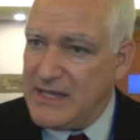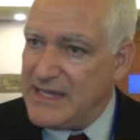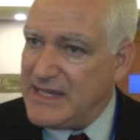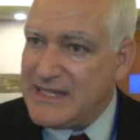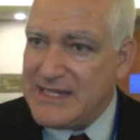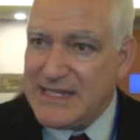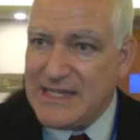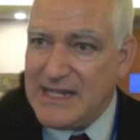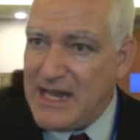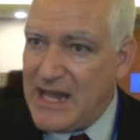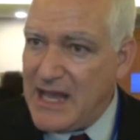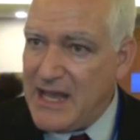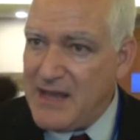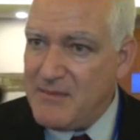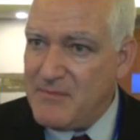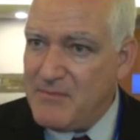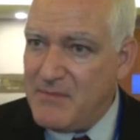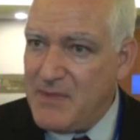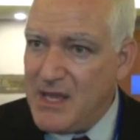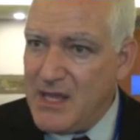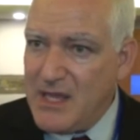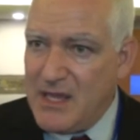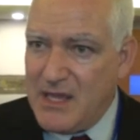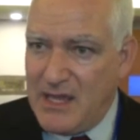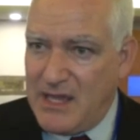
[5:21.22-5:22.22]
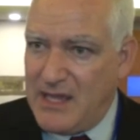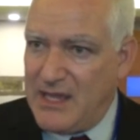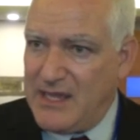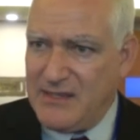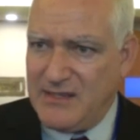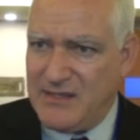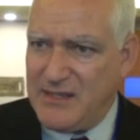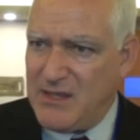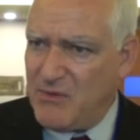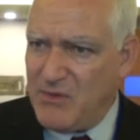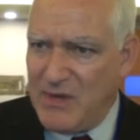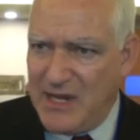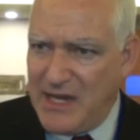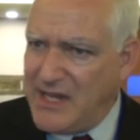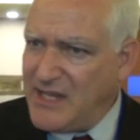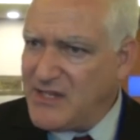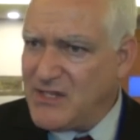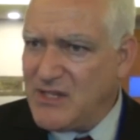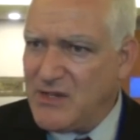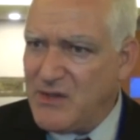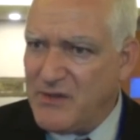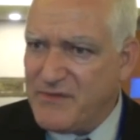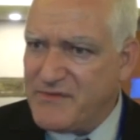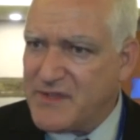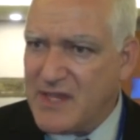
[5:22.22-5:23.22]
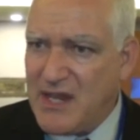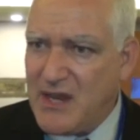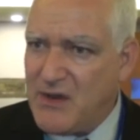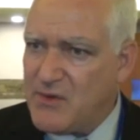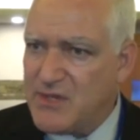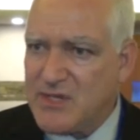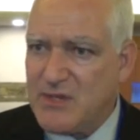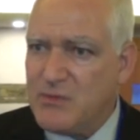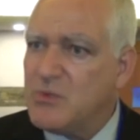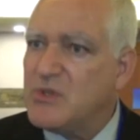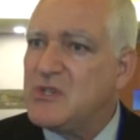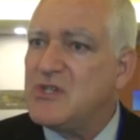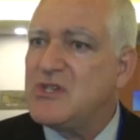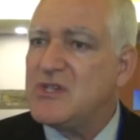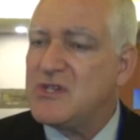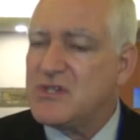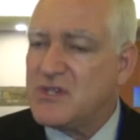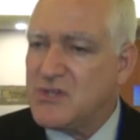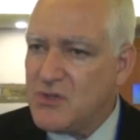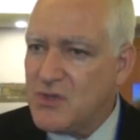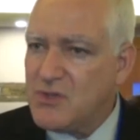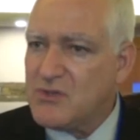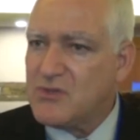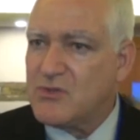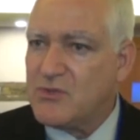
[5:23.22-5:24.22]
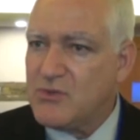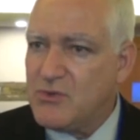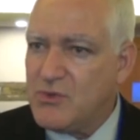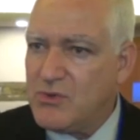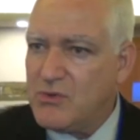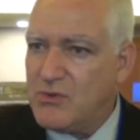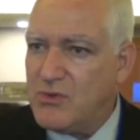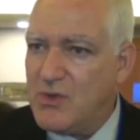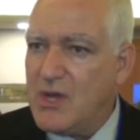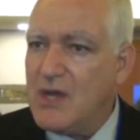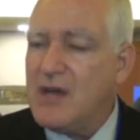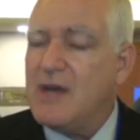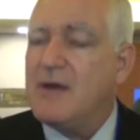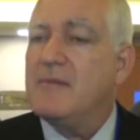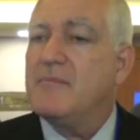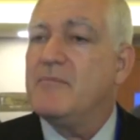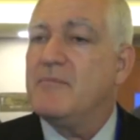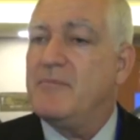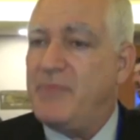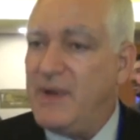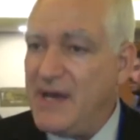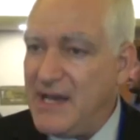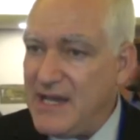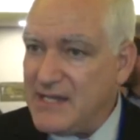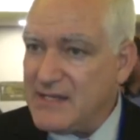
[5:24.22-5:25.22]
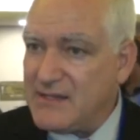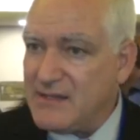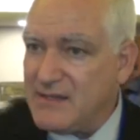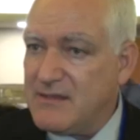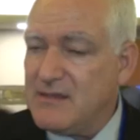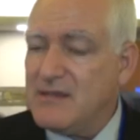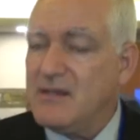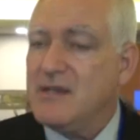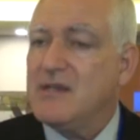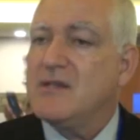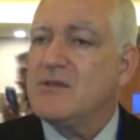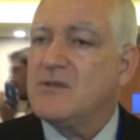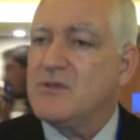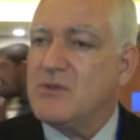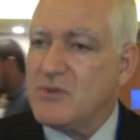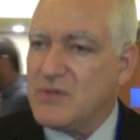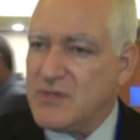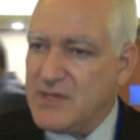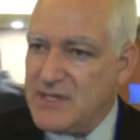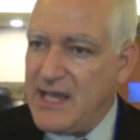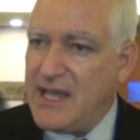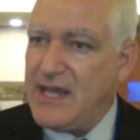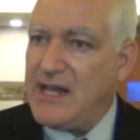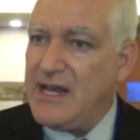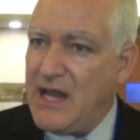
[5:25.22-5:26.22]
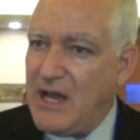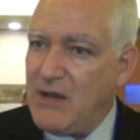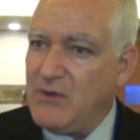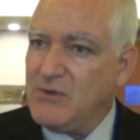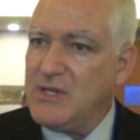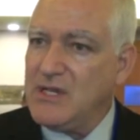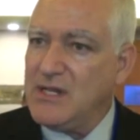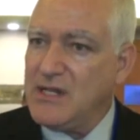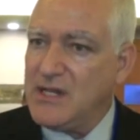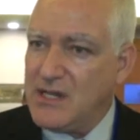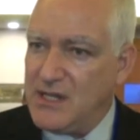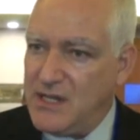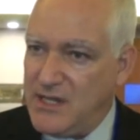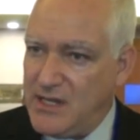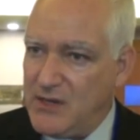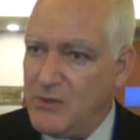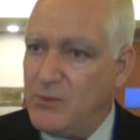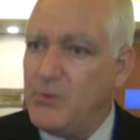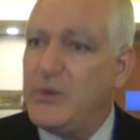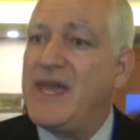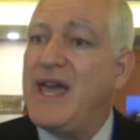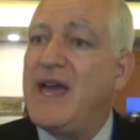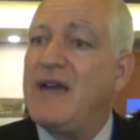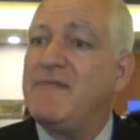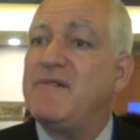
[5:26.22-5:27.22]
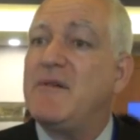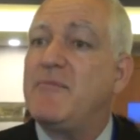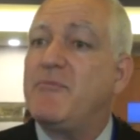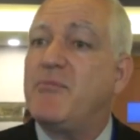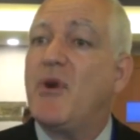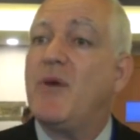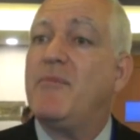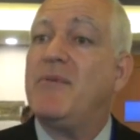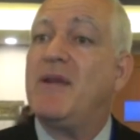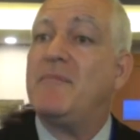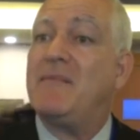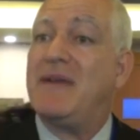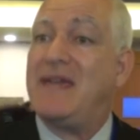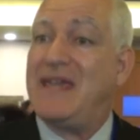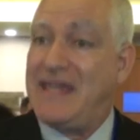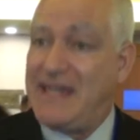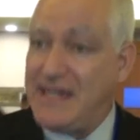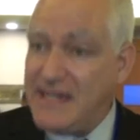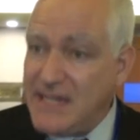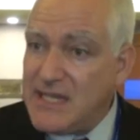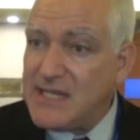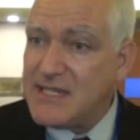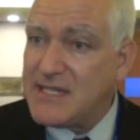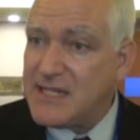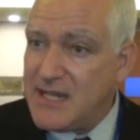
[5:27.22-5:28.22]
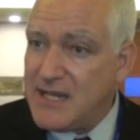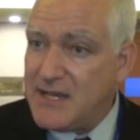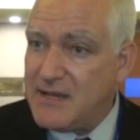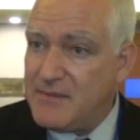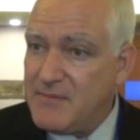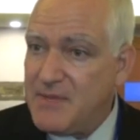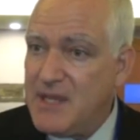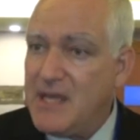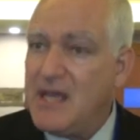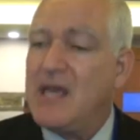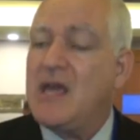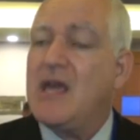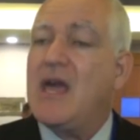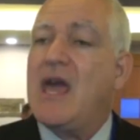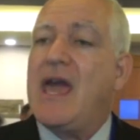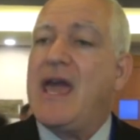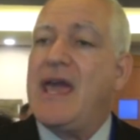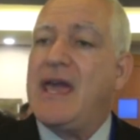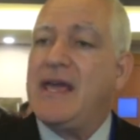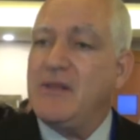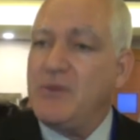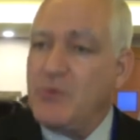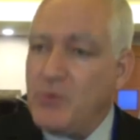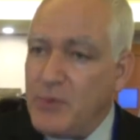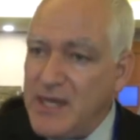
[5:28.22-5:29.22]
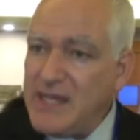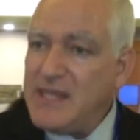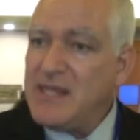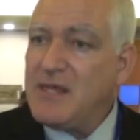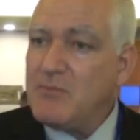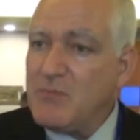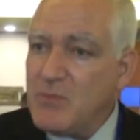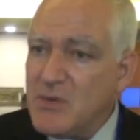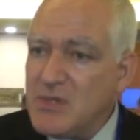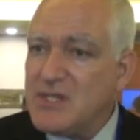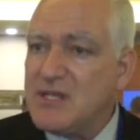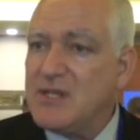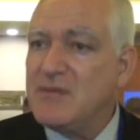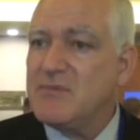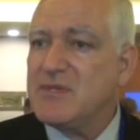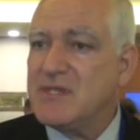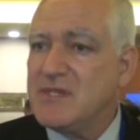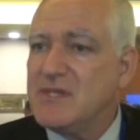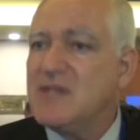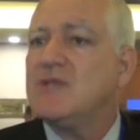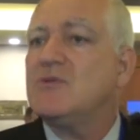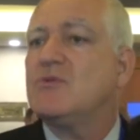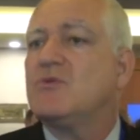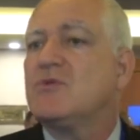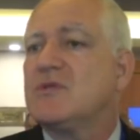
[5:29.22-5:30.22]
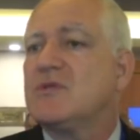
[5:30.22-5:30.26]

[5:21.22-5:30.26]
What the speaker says: Islam as the religion of terrorism, which is not true, but to say loud and clear, we have a problem in Islam, and we, the Muslims, need